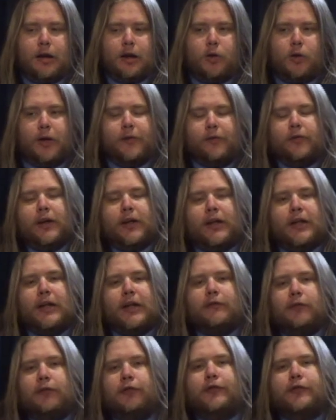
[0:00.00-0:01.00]
quite frankly
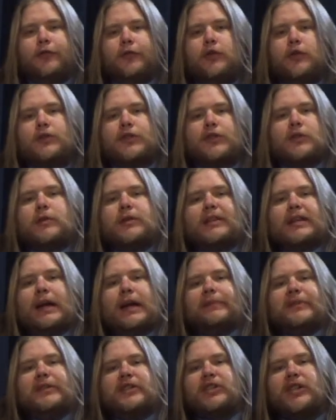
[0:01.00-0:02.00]
have refused to
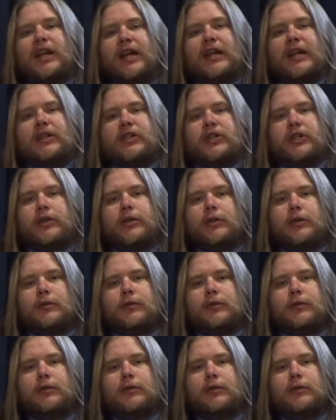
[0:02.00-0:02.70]
adapt to change.